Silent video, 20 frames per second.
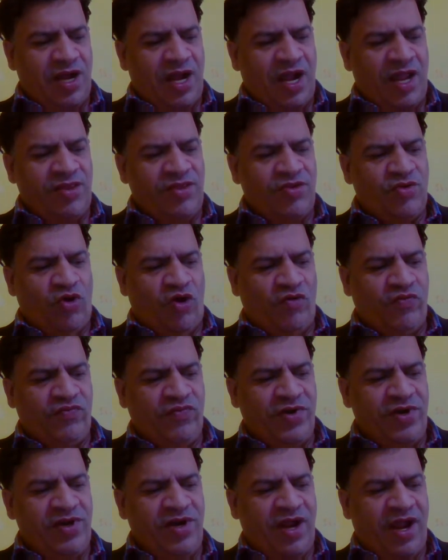as
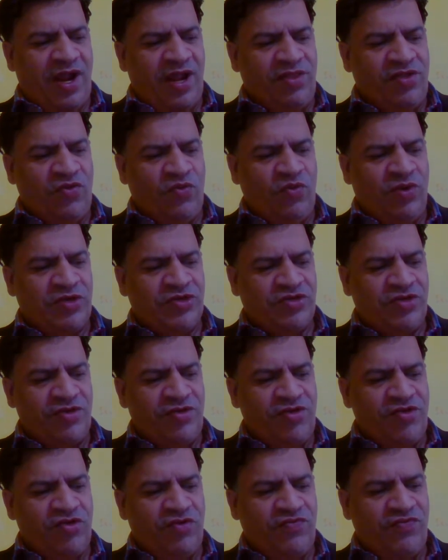often as
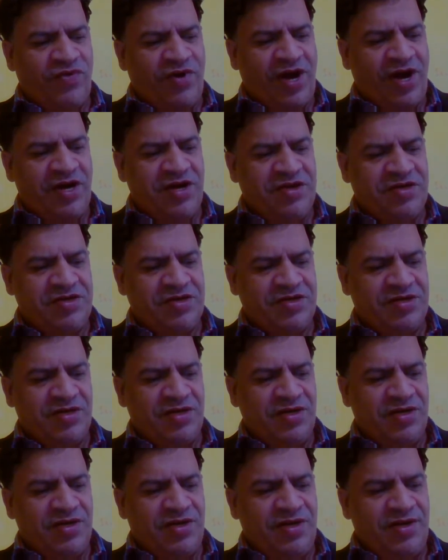questions of right
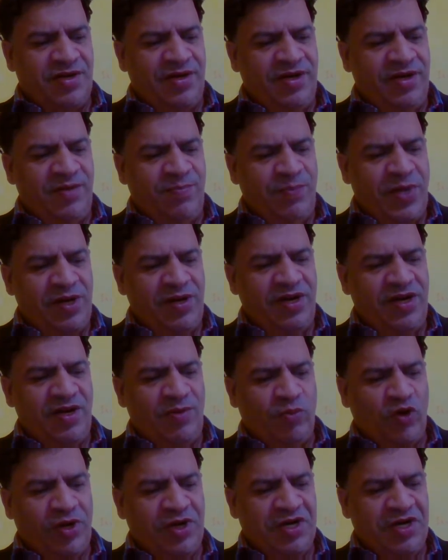depending
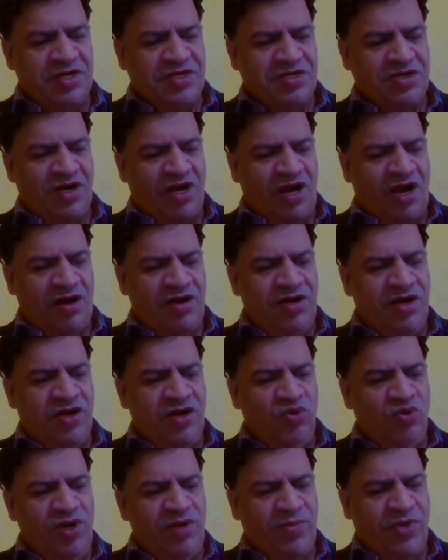upon it are
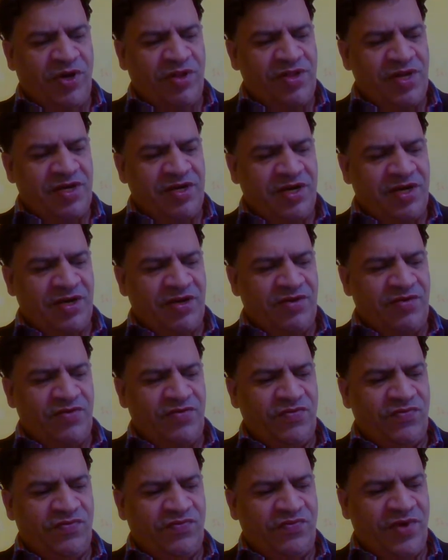duly presented
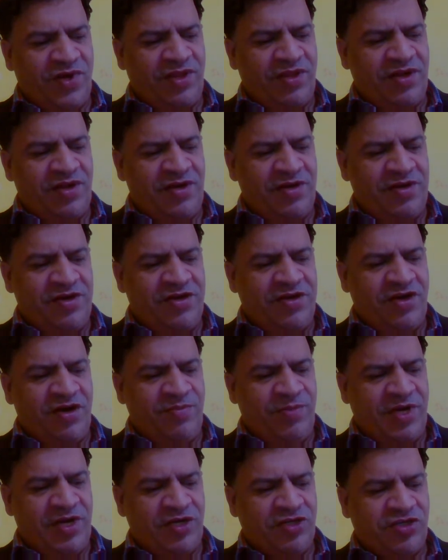for their
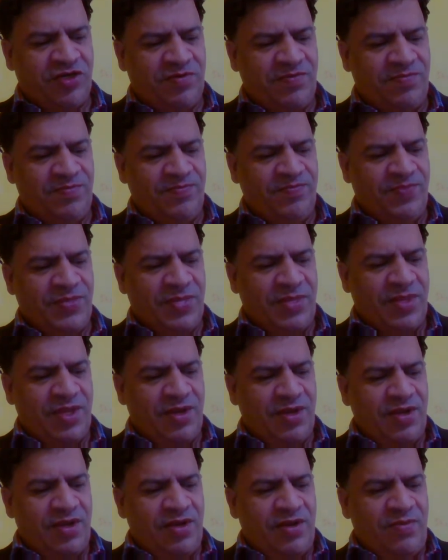determination.
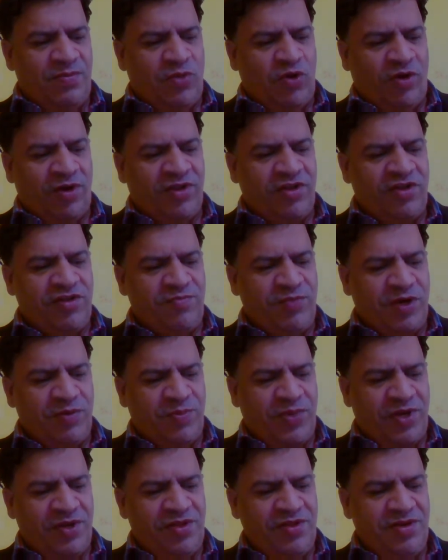For this
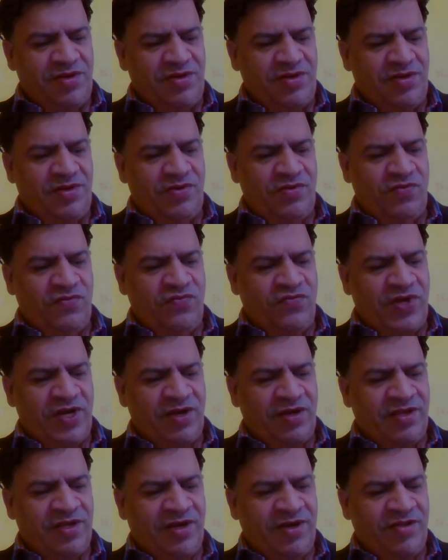purpose,
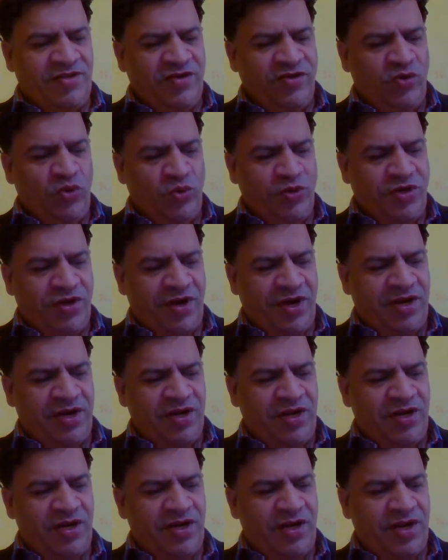where there is no
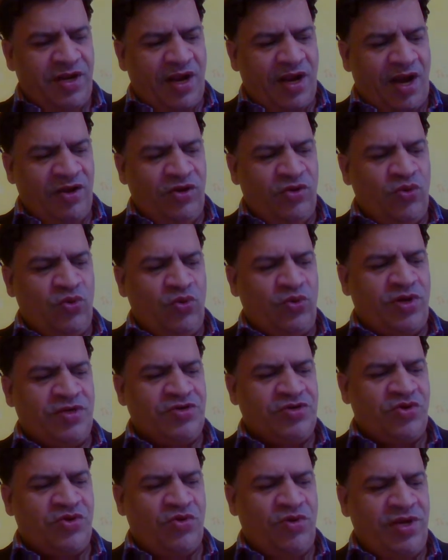treaty and no
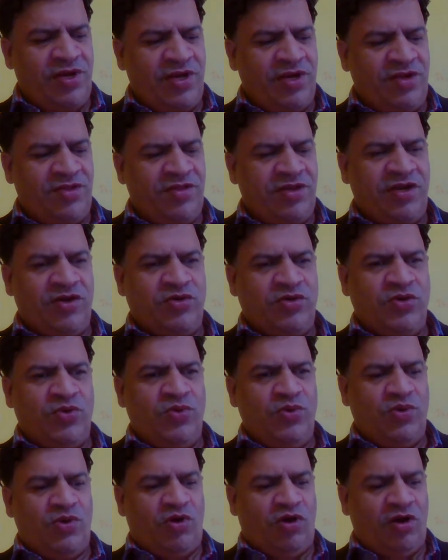controlling
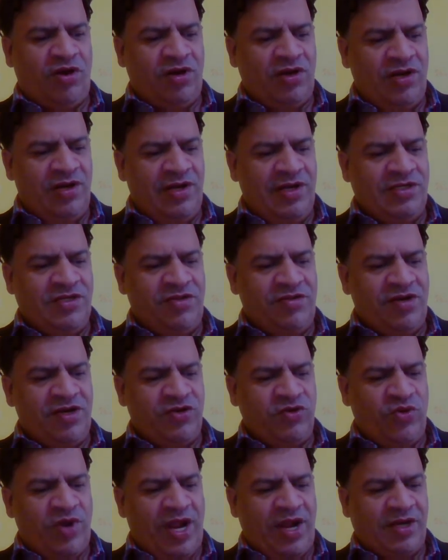executive or
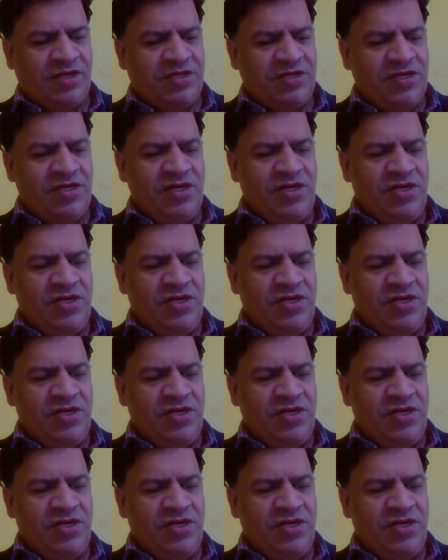legislative act